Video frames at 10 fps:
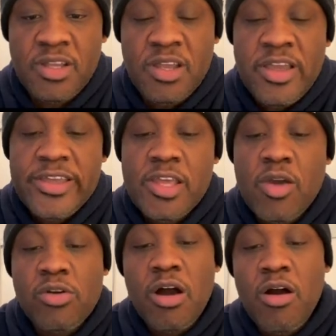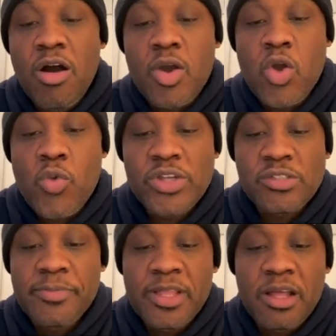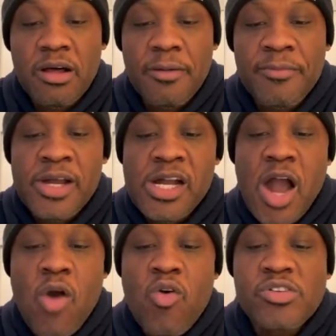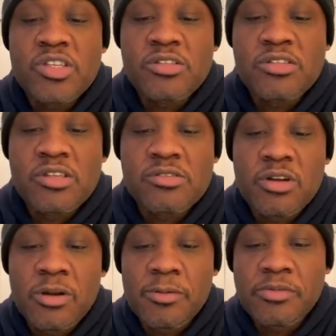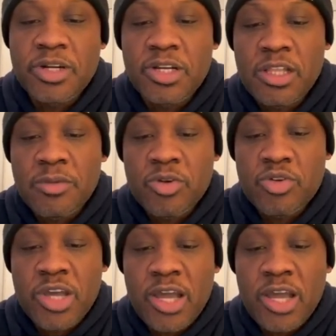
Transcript: Yo, quick question, man. How old is this record label you got?